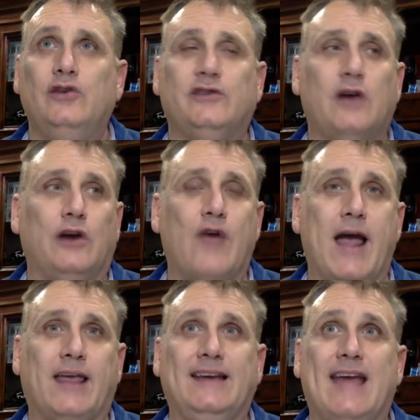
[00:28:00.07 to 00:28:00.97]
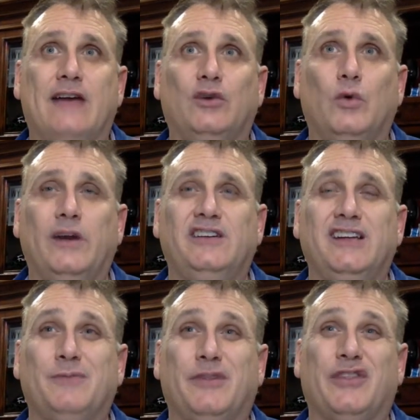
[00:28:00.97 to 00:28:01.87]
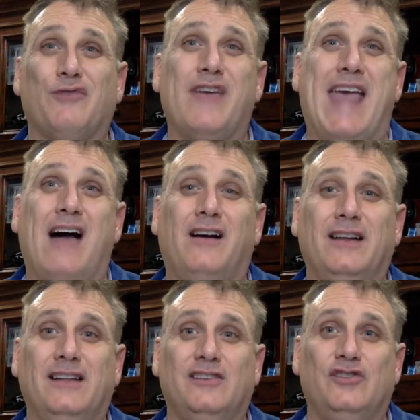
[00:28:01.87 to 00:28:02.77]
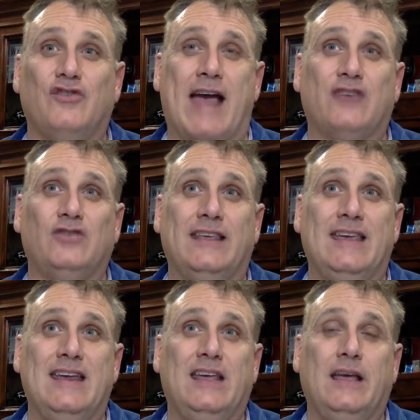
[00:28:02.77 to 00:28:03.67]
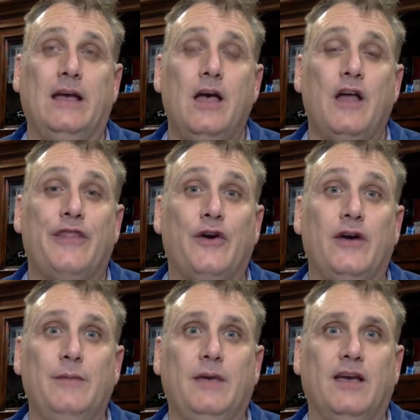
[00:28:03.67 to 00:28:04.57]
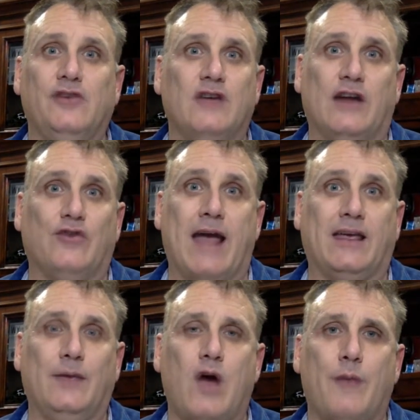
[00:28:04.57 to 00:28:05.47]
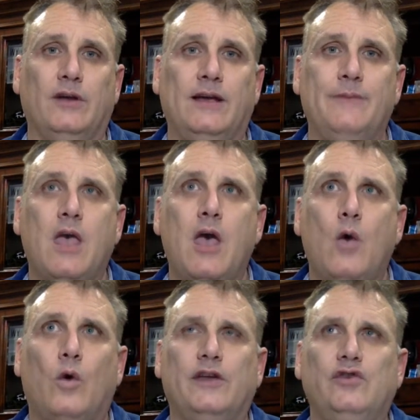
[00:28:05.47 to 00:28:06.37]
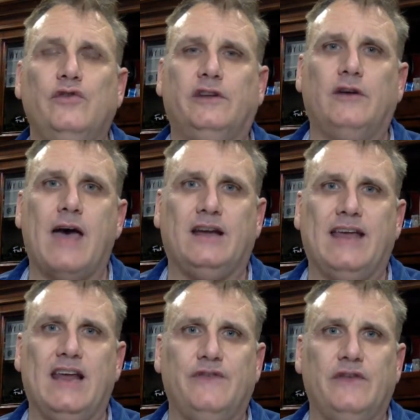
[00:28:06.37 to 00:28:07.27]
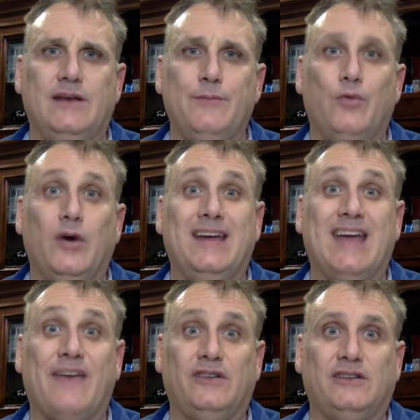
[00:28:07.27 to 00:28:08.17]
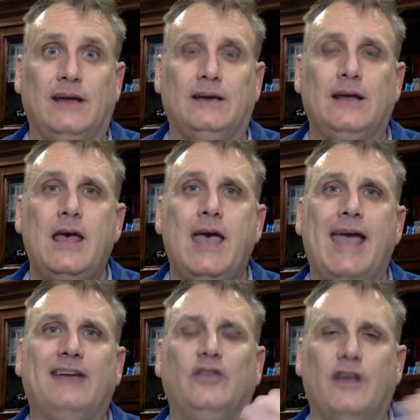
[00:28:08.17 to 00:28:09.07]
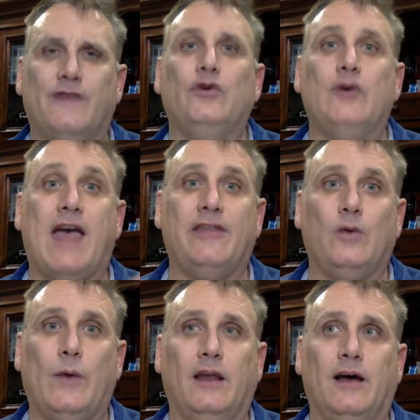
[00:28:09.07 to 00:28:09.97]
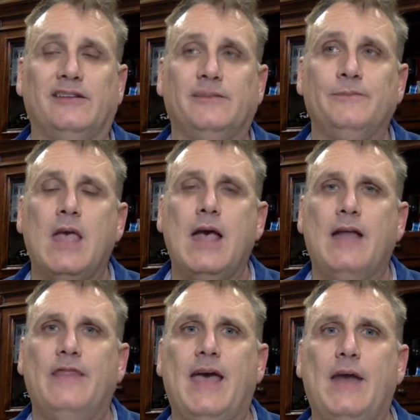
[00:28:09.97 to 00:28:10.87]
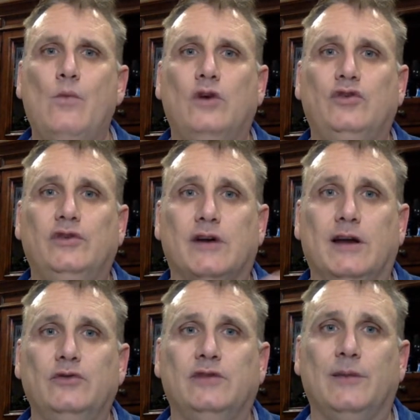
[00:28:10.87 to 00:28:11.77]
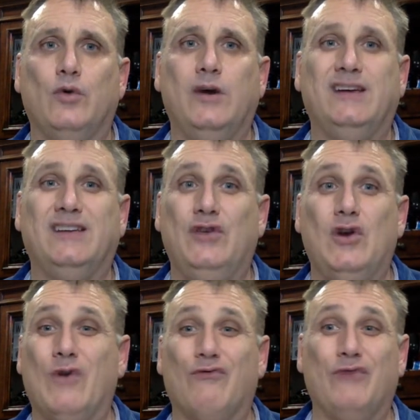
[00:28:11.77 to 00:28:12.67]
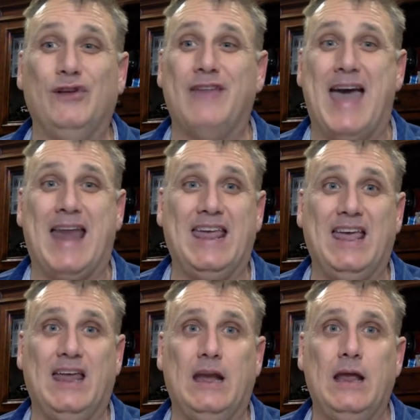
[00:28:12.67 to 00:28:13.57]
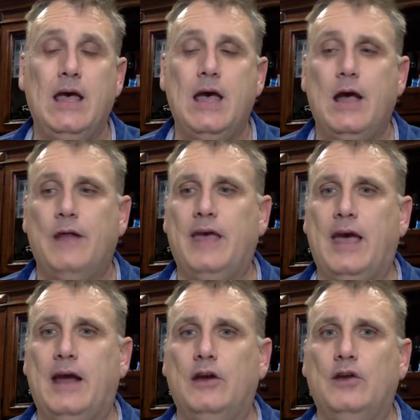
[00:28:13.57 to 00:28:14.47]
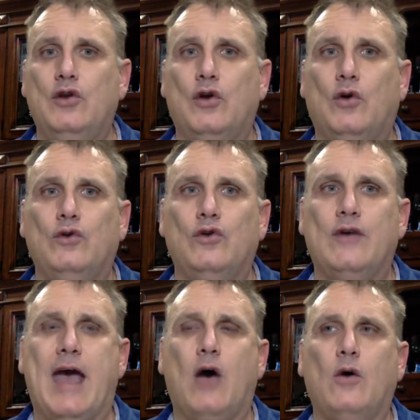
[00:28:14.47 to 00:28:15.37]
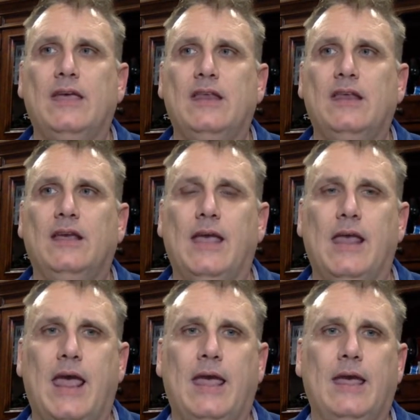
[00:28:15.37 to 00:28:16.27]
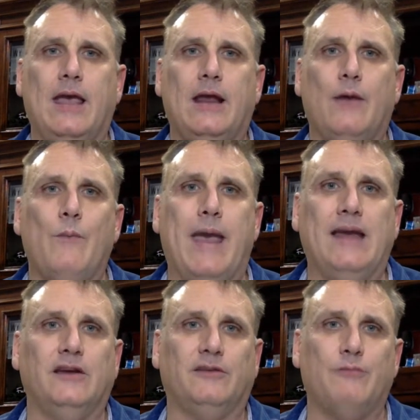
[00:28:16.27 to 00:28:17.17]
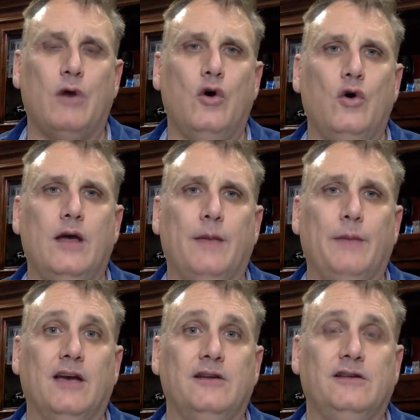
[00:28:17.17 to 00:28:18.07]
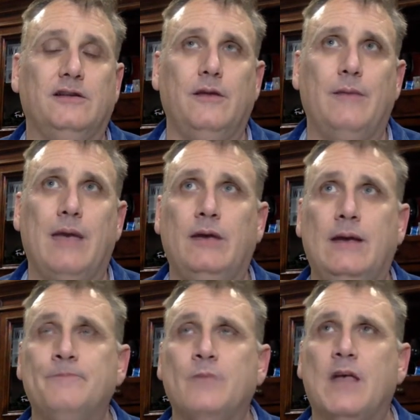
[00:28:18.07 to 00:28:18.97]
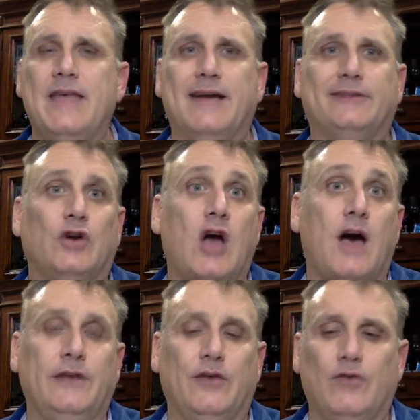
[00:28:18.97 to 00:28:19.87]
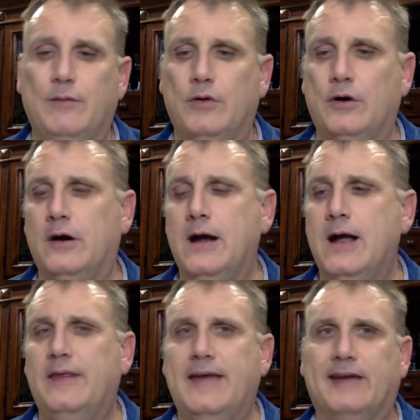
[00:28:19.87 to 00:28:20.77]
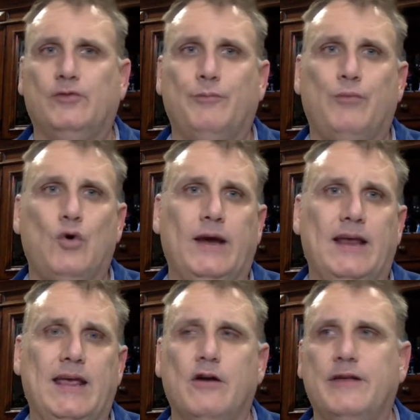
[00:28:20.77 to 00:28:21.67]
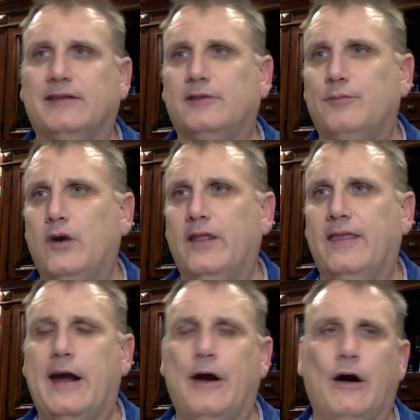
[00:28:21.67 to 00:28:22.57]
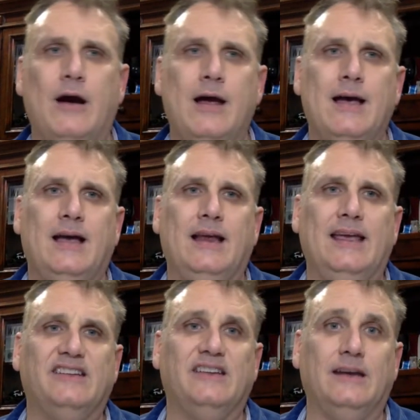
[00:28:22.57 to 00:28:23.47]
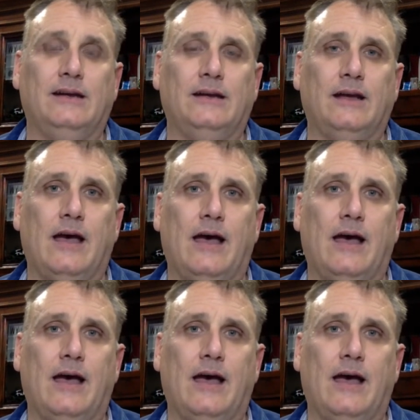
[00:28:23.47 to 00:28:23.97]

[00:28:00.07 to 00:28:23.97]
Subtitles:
you start tracking down to 26, but the reality is you're actually eating 30 because you're not tracking properly, well, then you still had a 10 to 15 point deficit, and so therefore you had the weight loss. Then once you started losing points, if you don't reel that in, then you're now eating in a maintenance mode because maybe the extra coffee creamer, the extra point here, the extra point there isn't